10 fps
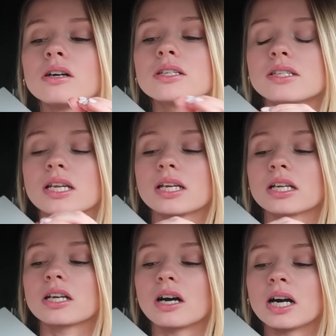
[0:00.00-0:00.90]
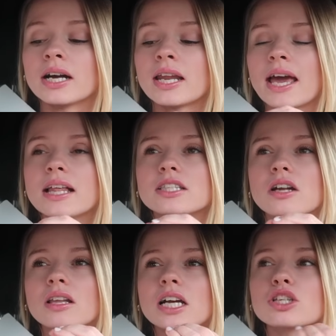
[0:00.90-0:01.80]
stinking good, and it's
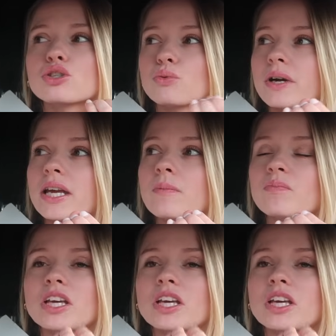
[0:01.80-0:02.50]
not like sweet,